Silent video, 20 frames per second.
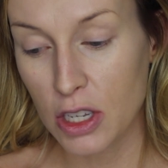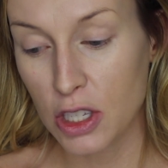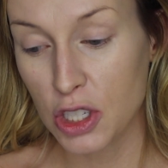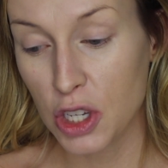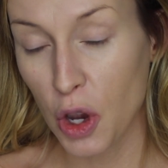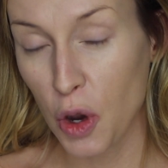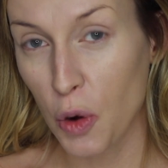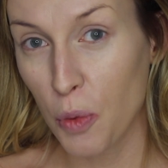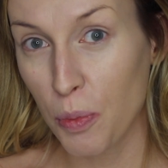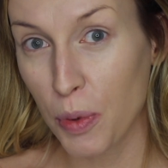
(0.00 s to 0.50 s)

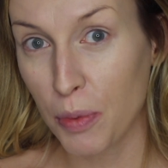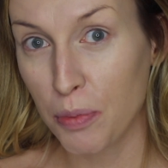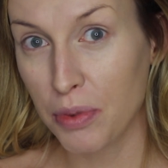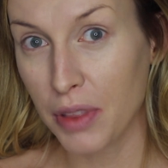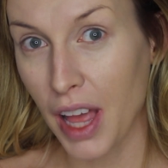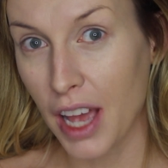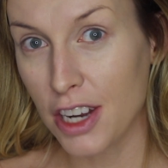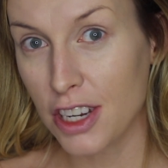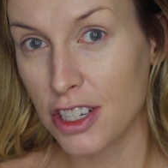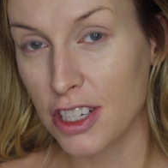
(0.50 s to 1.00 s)
Taupe
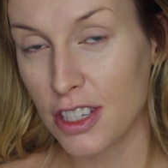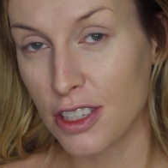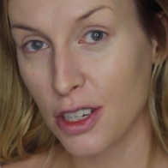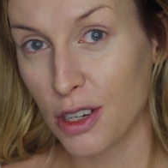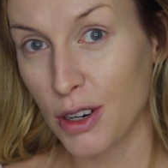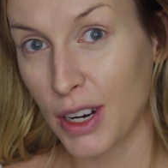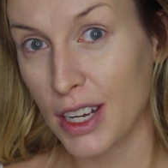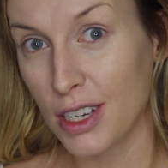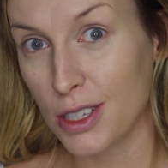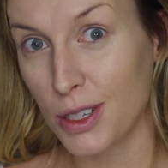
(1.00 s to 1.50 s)
Blush is a
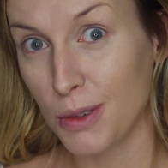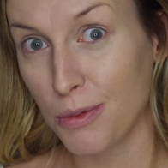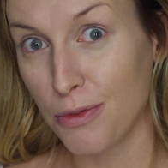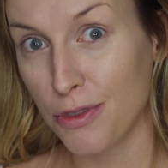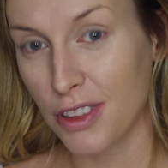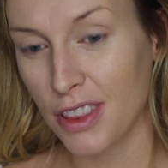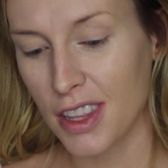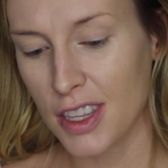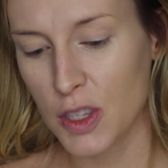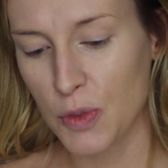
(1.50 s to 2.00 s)
great dupe
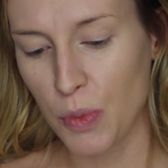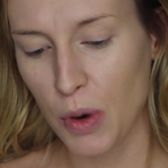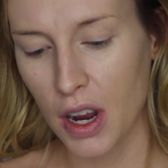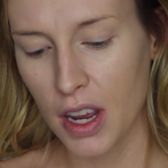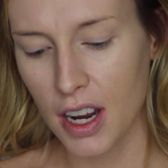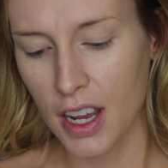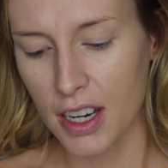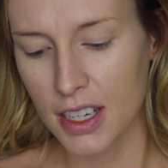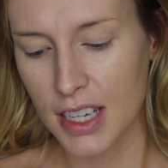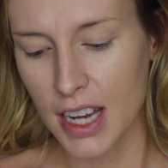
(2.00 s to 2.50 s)
for this
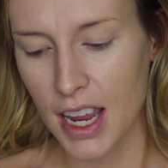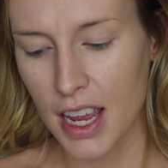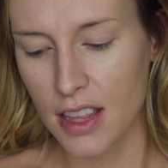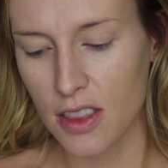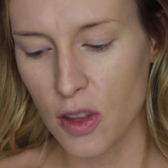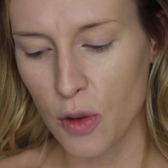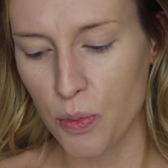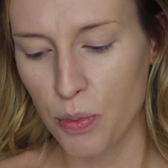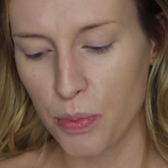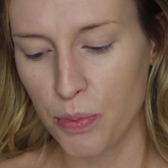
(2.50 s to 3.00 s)
product,
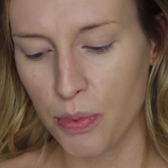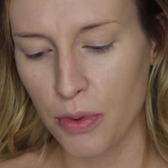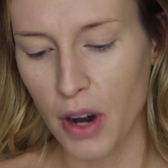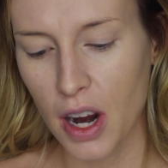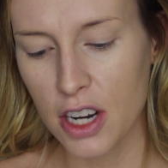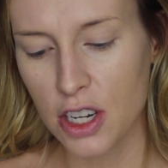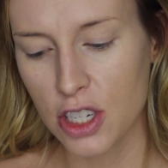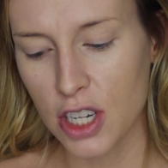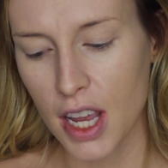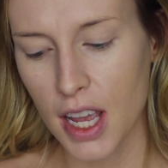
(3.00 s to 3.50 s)
and the
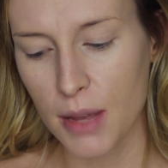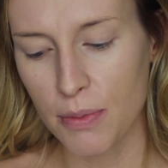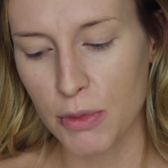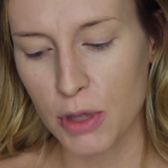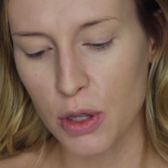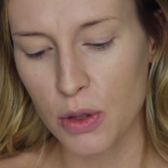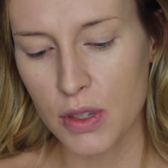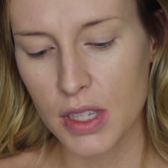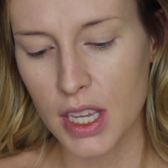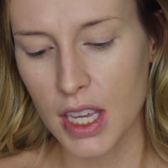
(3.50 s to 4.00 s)
brush
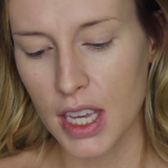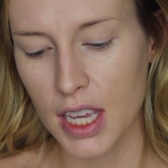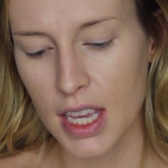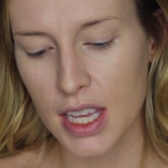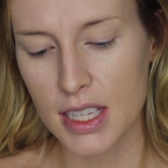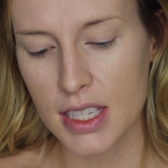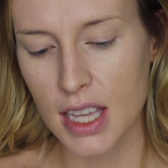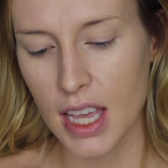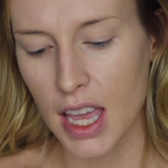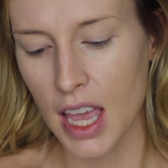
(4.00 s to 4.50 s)
I'm using
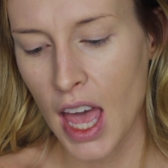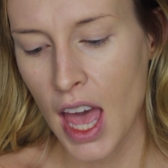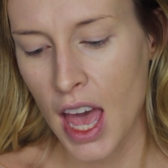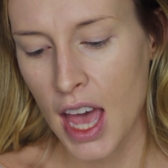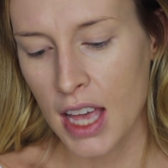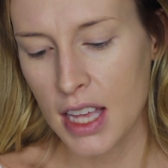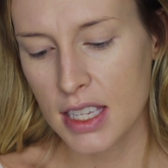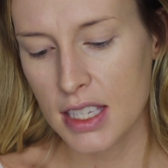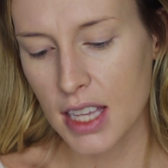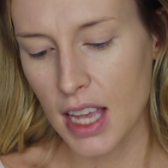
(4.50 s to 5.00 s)
is a
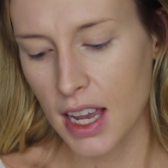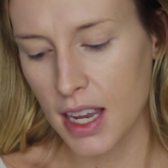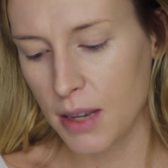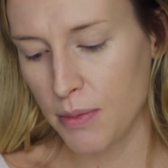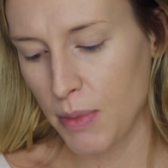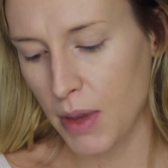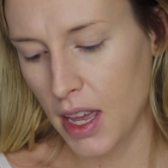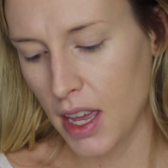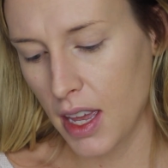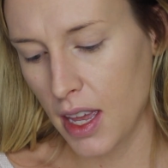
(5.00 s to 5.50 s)

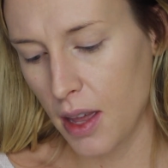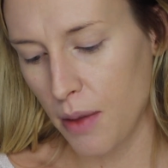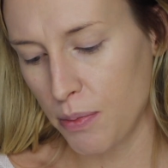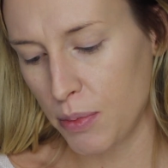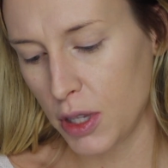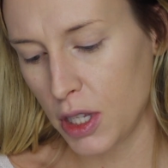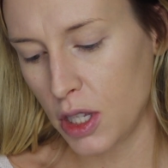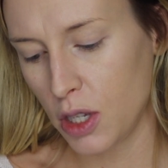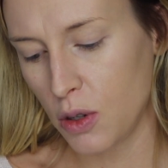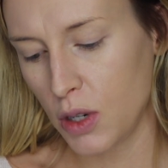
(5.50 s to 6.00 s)
Siame
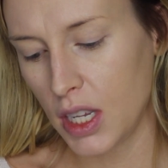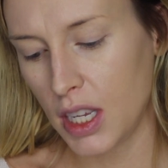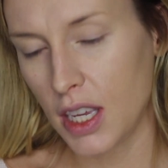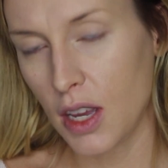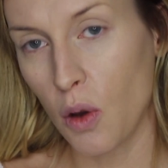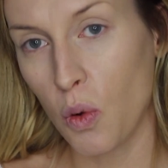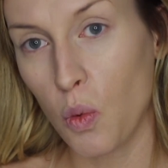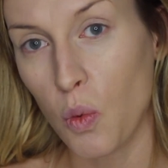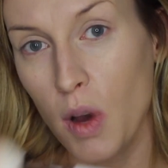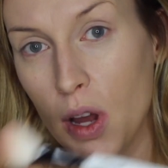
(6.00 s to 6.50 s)

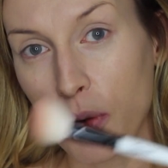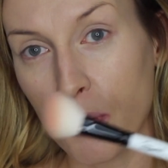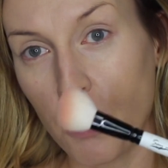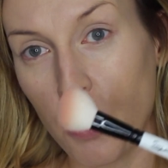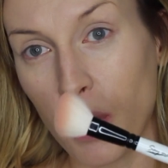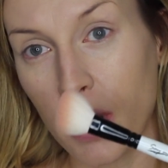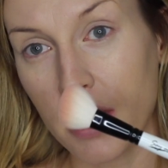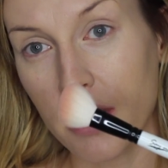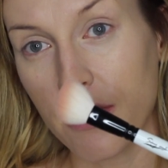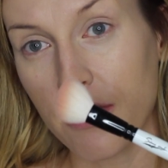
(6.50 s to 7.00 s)
Beauty
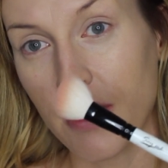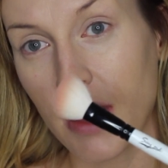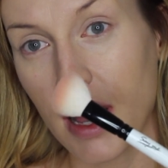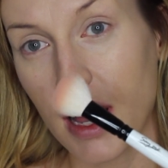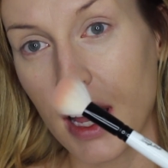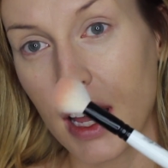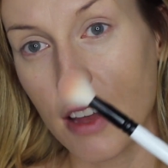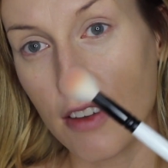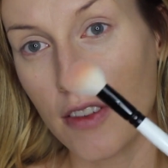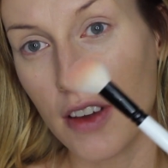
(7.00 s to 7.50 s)

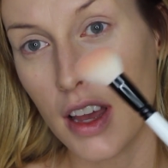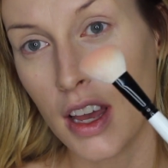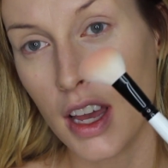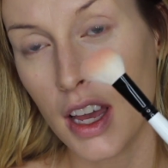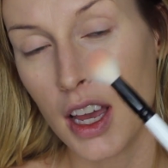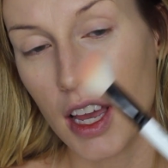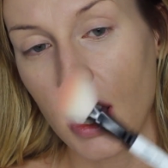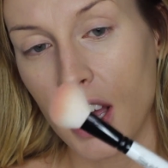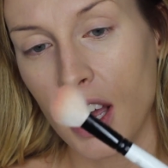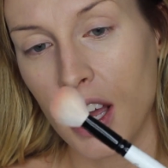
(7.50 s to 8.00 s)
1.5
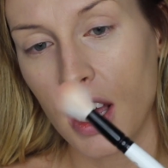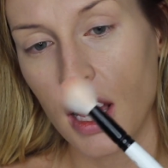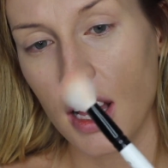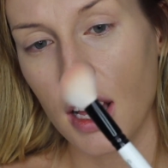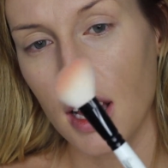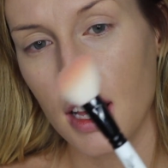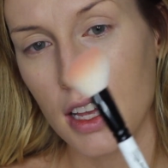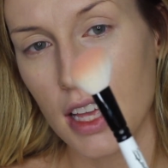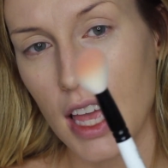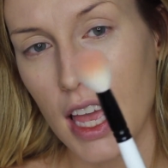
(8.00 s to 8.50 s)

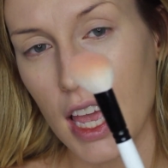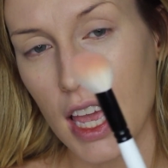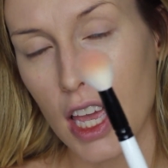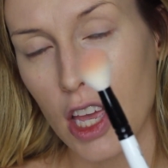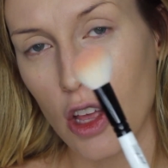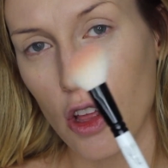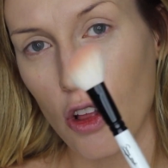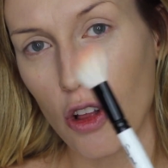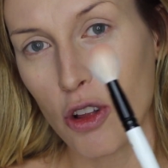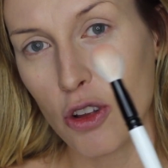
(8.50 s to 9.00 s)

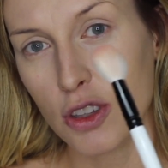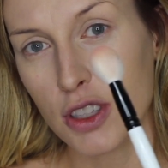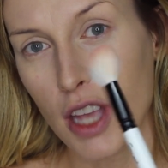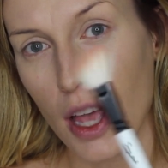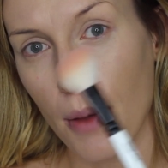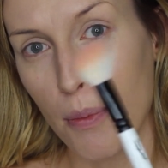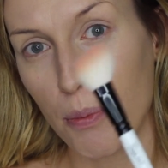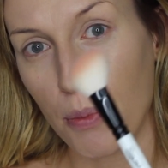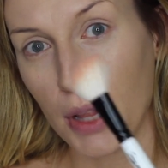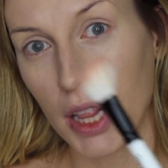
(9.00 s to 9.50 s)
angled
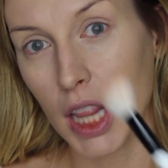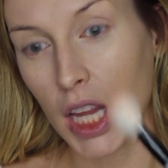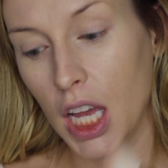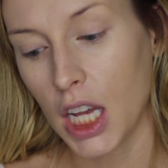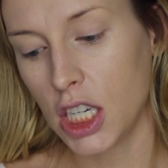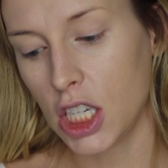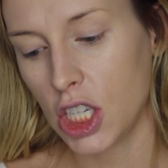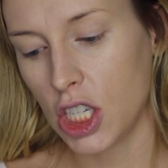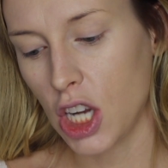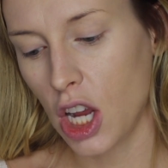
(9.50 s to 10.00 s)

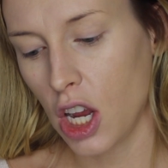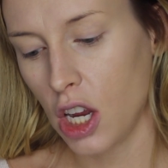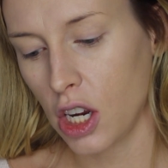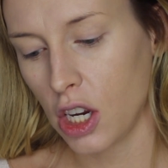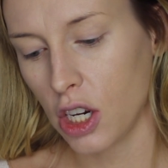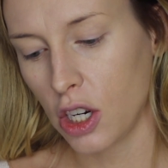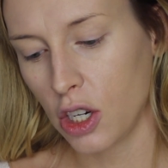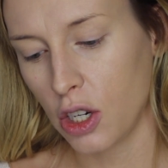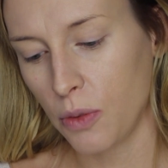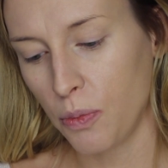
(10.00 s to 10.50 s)
blush
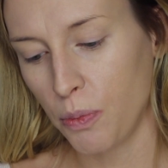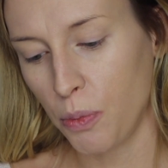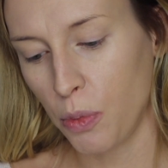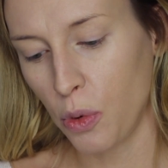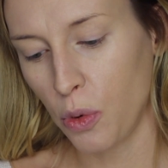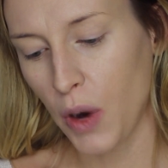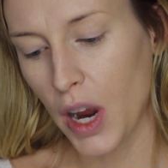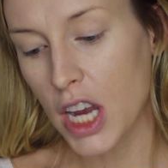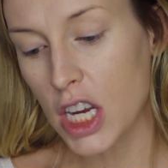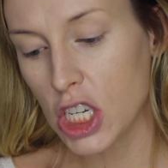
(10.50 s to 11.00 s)

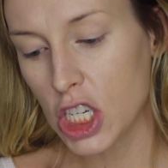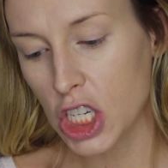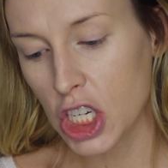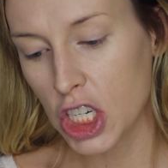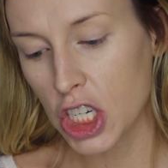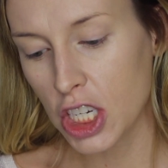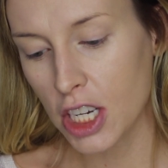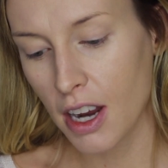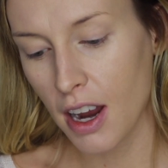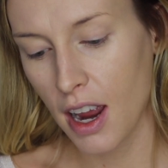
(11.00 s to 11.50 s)
brush.